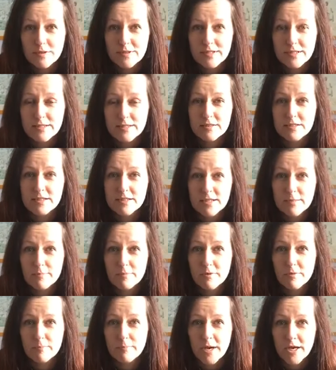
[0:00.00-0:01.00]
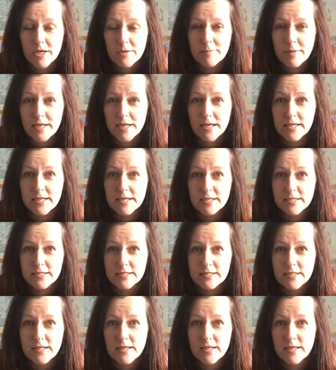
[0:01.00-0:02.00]
There's a simple
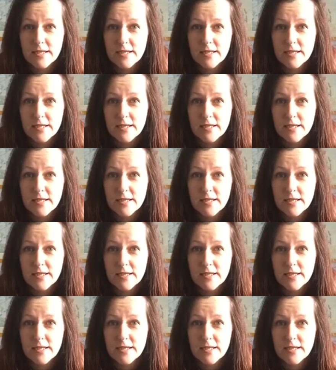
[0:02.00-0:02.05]
biomechanics